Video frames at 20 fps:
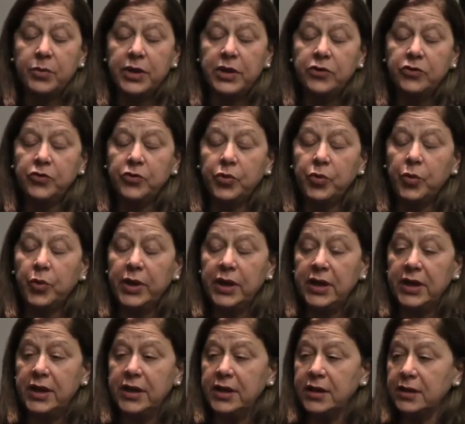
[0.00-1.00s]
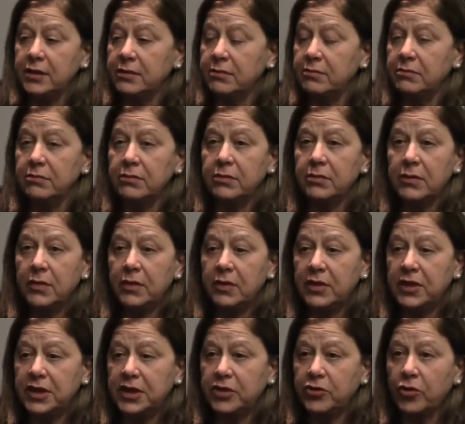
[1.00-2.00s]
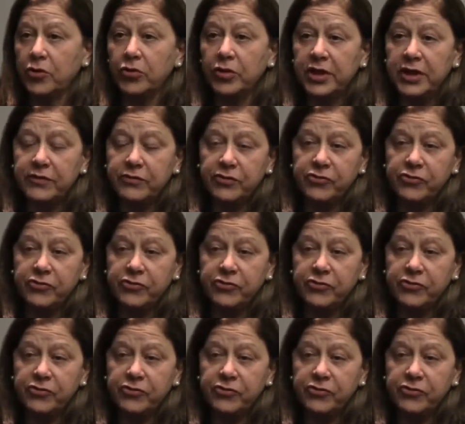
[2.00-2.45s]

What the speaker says: Between Sterling,